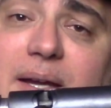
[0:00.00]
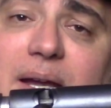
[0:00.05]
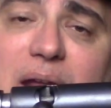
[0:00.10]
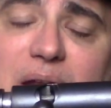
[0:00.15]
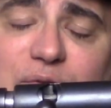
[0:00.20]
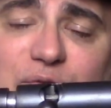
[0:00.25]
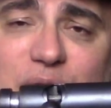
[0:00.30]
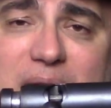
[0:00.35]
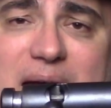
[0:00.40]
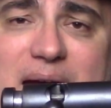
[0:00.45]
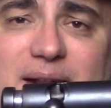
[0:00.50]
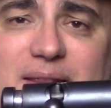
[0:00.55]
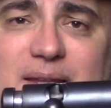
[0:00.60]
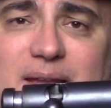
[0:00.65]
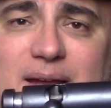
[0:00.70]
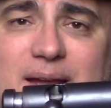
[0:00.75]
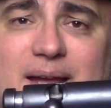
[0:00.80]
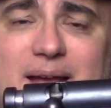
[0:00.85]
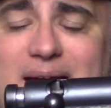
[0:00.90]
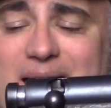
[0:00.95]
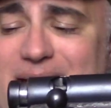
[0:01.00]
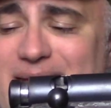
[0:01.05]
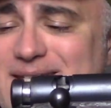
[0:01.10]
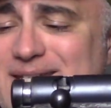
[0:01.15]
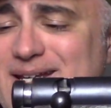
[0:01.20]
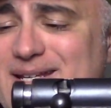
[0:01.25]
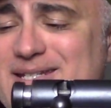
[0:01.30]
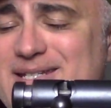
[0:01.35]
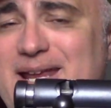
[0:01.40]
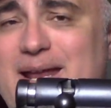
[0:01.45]
In fact, as
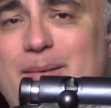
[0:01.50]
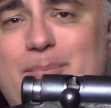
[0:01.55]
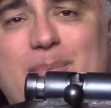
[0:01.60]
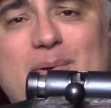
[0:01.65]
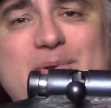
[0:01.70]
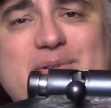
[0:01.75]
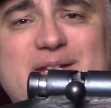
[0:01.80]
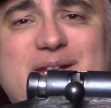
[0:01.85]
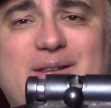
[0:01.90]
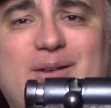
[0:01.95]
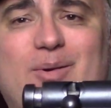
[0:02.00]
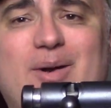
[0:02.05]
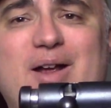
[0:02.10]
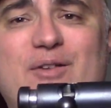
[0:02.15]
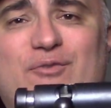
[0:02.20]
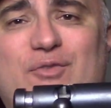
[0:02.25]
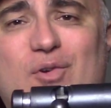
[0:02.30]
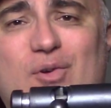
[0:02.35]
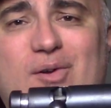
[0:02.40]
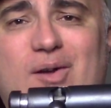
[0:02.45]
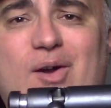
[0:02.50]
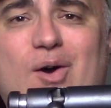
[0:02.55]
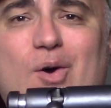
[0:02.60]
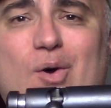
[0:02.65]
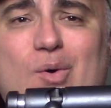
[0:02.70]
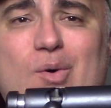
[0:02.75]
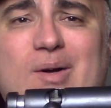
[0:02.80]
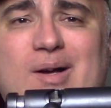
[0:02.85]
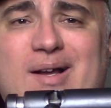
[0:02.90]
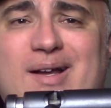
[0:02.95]
examples of the rifle
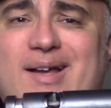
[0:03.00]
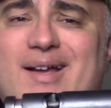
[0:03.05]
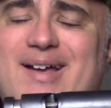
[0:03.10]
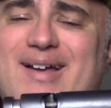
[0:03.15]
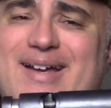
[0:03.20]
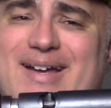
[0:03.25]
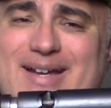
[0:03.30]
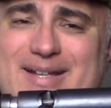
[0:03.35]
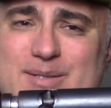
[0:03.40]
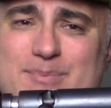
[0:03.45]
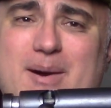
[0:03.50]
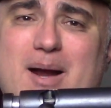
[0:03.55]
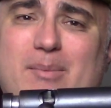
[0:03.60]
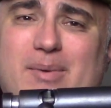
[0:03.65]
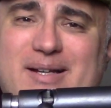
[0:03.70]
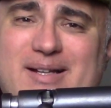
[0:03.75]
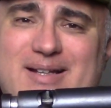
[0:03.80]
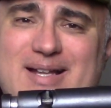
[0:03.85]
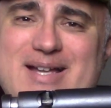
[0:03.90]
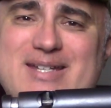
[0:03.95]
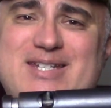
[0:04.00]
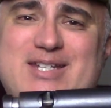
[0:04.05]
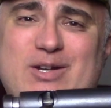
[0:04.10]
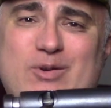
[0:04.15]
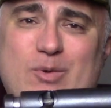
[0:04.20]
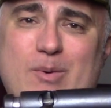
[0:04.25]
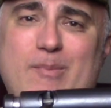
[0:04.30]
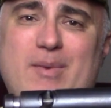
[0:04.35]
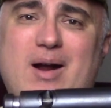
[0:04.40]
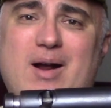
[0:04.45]
go, it's probably less
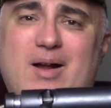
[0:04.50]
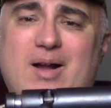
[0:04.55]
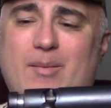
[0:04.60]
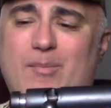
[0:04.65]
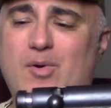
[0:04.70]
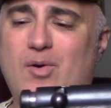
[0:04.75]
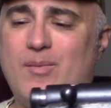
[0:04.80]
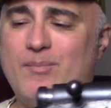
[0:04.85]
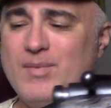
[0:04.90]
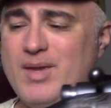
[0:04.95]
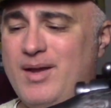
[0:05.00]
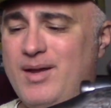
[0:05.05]
than remarkable.